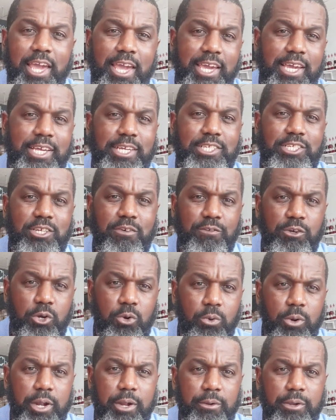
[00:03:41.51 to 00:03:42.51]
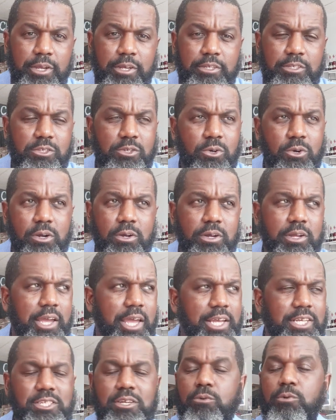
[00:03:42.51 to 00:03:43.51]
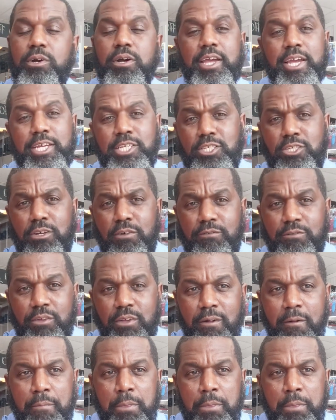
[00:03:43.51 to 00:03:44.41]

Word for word: age of Aquarius or age, or age of